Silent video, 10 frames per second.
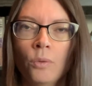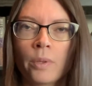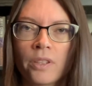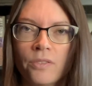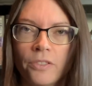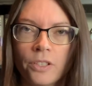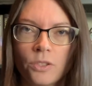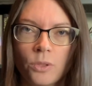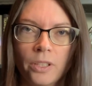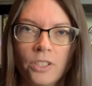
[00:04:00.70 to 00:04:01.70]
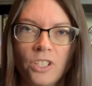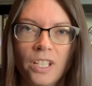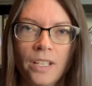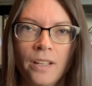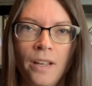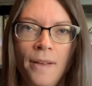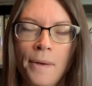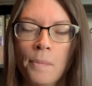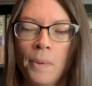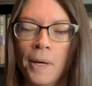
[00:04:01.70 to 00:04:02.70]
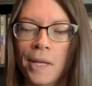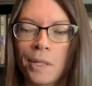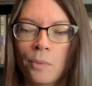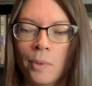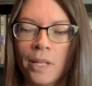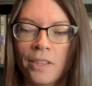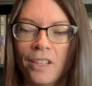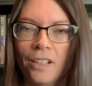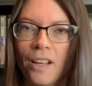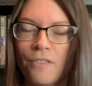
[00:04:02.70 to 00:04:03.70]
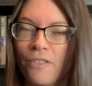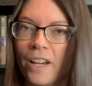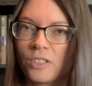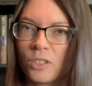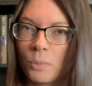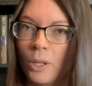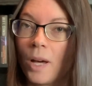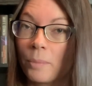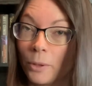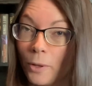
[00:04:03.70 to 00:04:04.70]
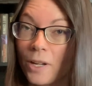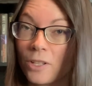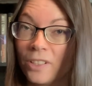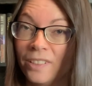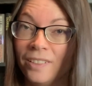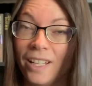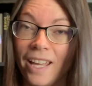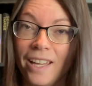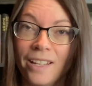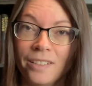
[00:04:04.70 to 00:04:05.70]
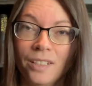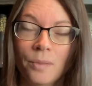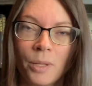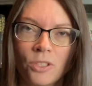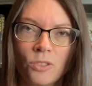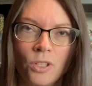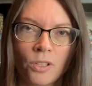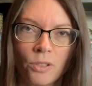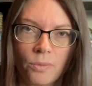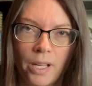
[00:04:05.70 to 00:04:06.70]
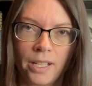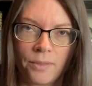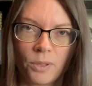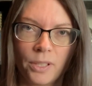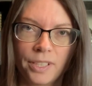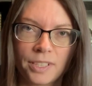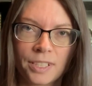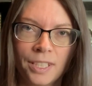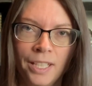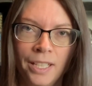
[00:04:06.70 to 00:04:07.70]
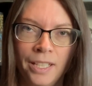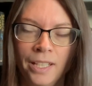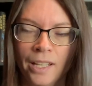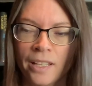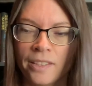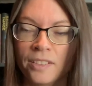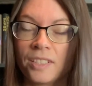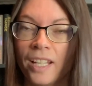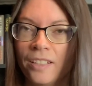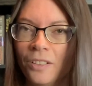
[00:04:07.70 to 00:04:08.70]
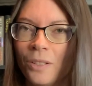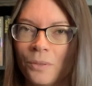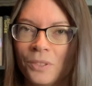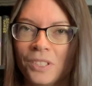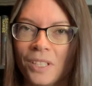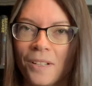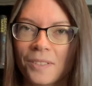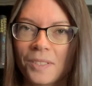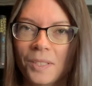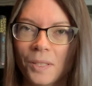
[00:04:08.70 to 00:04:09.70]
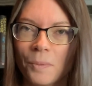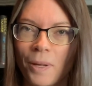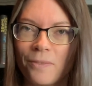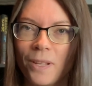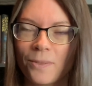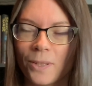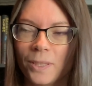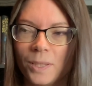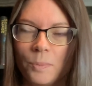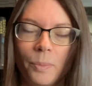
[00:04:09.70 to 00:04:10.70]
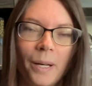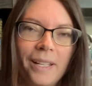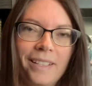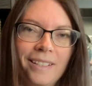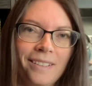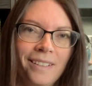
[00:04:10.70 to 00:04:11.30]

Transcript: with the first trilogy, but with a lot faster plot progression and a much stronger writing voice. The standalones are still my favorites, but